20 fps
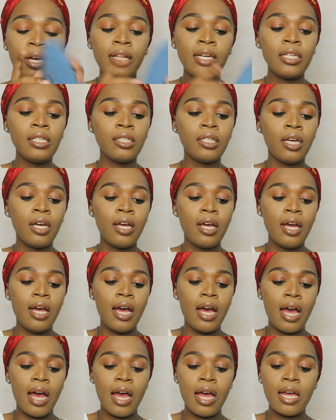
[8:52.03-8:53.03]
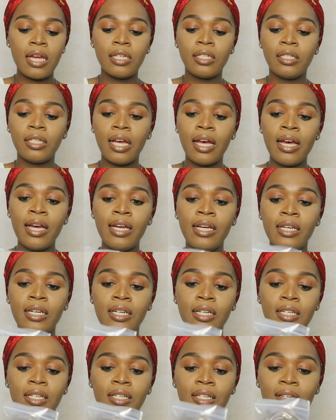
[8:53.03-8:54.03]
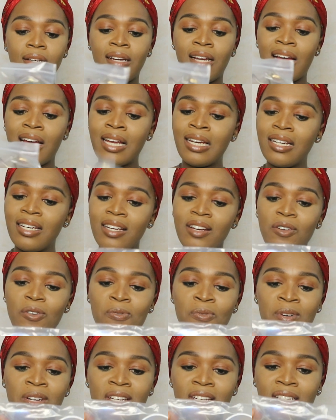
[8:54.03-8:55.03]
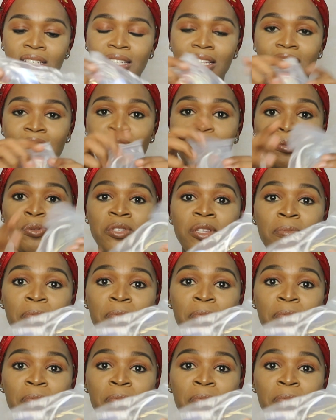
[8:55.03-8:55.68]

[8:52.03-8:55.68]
guys, and I kinda was so